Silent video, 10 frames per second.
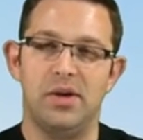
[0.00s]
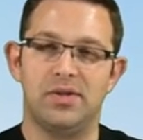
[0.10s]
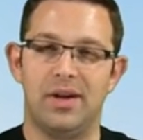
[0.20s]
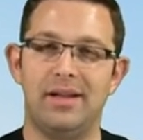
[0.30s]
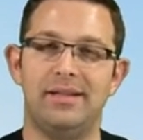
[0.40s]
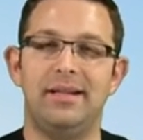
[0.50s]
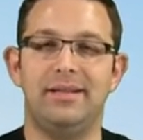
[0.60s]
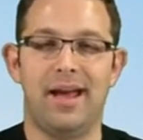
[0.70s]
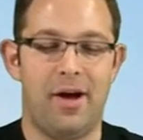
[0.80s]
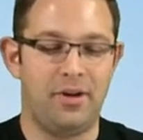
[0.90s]
So let's
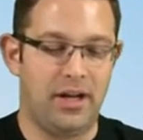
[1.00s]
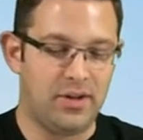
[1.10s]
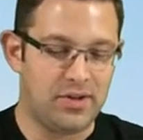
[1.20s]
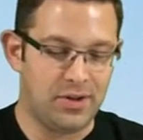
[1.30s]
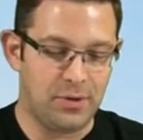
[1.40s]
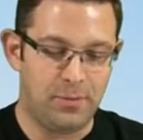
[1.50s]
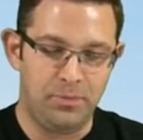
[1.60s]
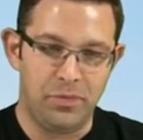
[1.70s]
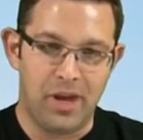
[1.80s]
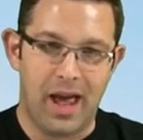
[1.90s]
dig down into
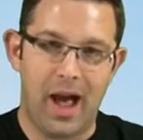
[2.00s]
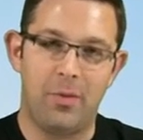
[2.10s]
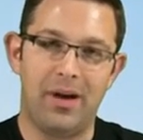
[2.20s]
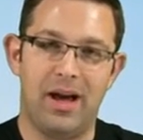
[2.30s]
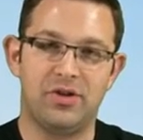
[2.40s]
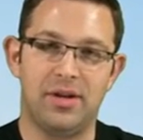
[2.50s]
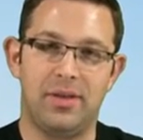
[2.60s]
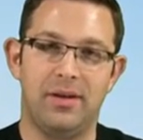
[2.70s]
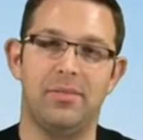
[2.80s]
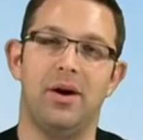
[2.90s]
how we actually
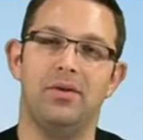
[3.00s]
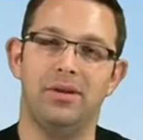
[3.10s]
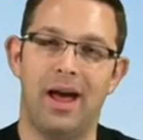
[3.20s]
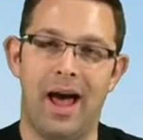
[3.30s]
think about